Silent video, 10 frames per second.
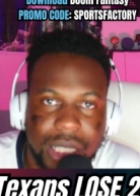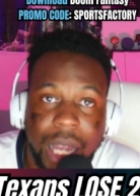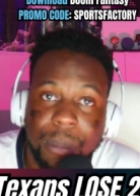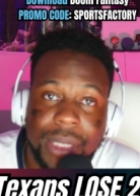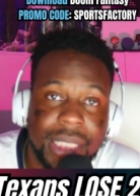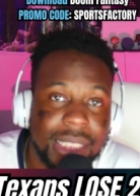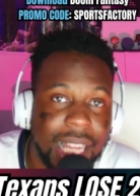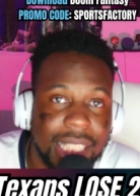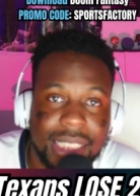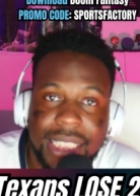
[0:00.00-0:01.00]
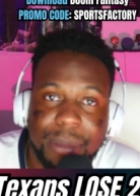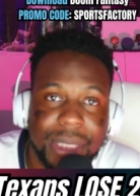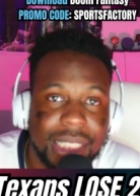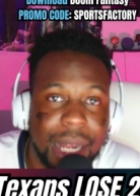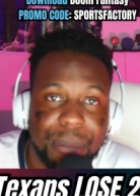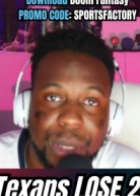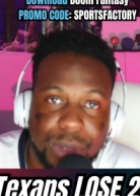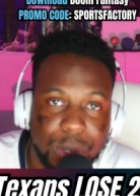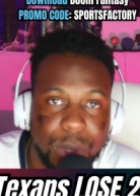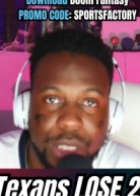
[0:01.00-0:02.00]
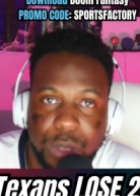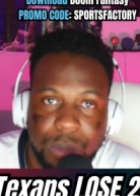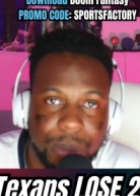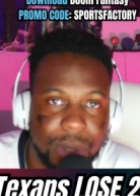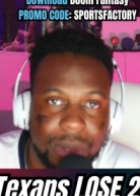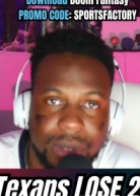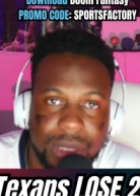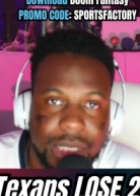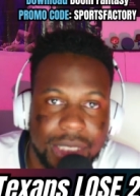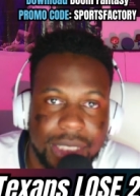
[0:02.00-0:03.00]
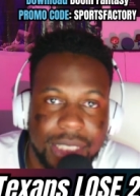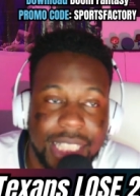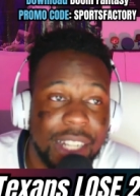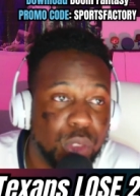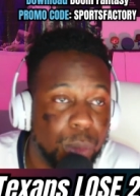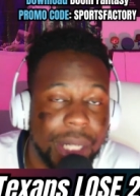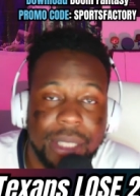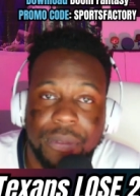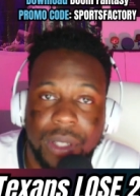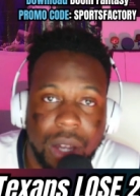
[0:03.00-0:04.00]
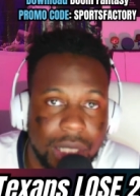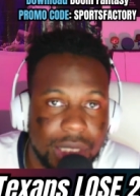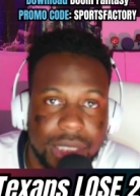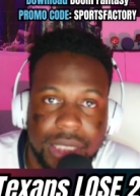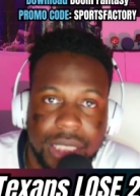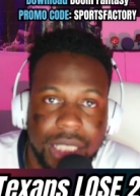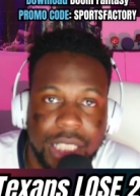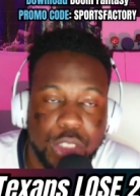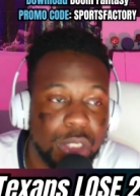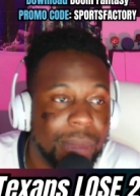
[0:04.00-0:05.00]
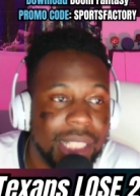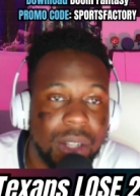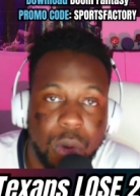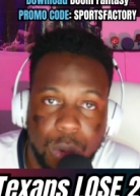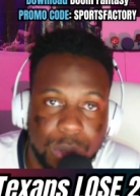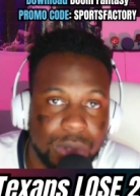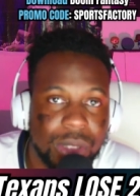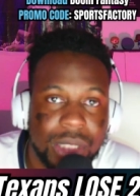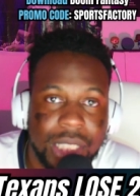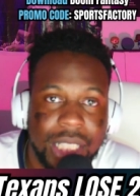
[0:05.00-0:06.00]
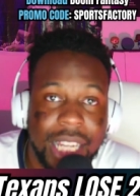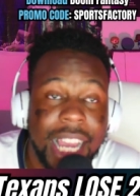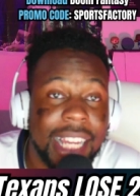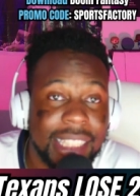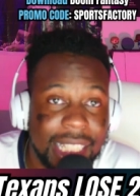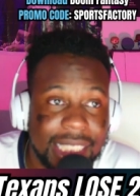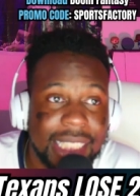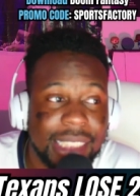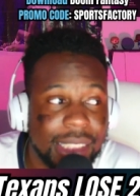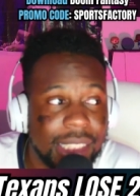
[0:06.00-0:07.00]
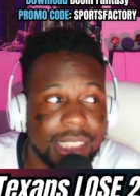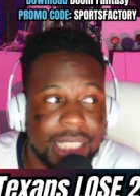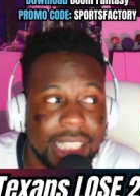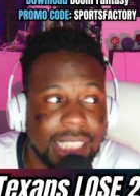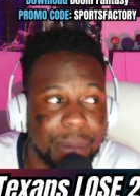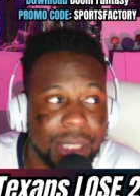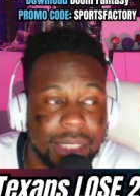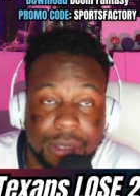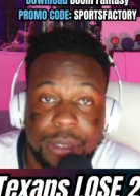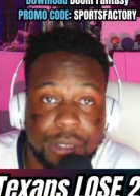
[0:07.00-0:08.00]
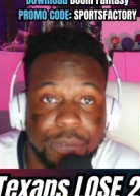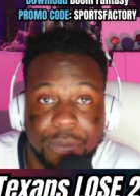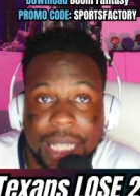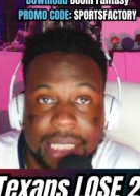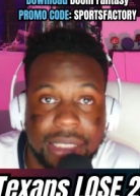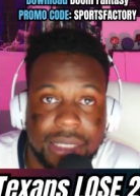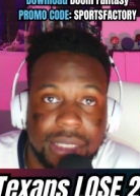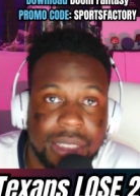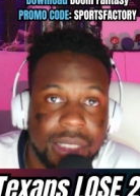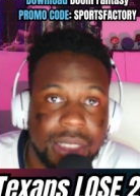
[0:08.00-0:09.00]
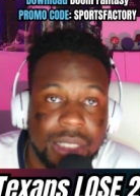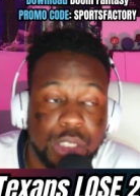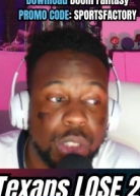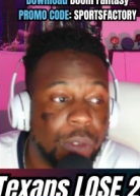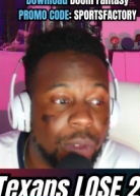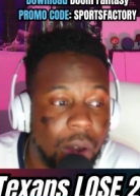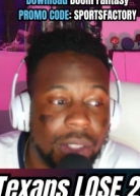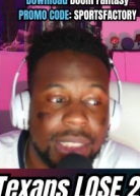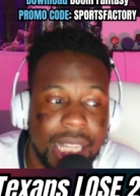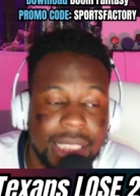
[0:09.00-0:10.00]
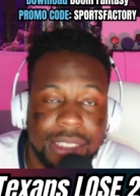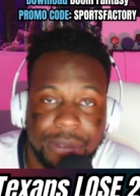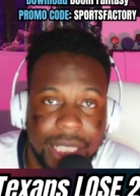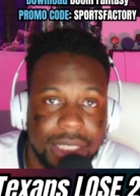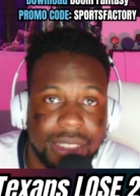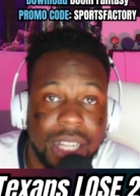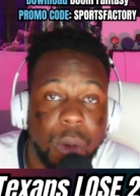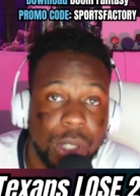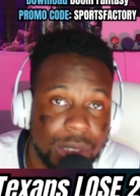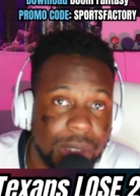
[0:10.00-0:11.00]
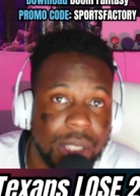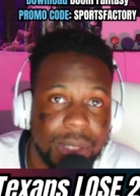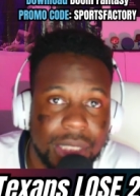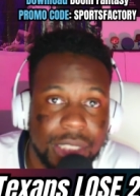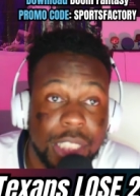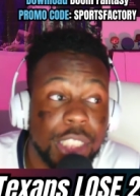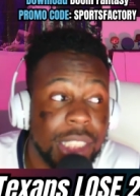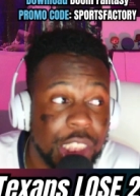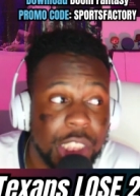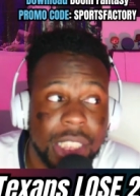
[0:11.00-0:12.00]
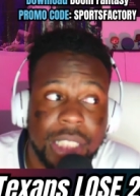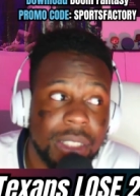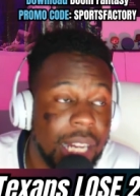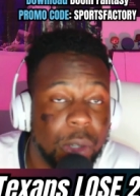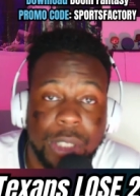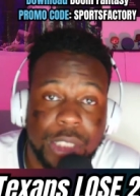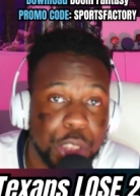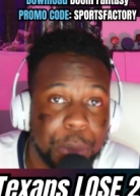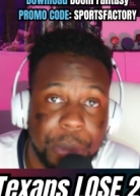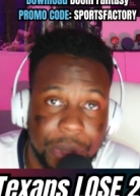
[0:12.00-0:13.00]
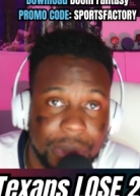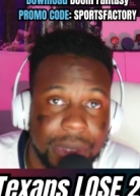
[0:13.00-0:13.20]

But this Texan team is not built to win a Super Bowl. They have too many flaws, too many holes, and things like these, things gotta be fixed. So for all the Texan fans, I want you to know this. This year, y'all not going to a Super Bowl.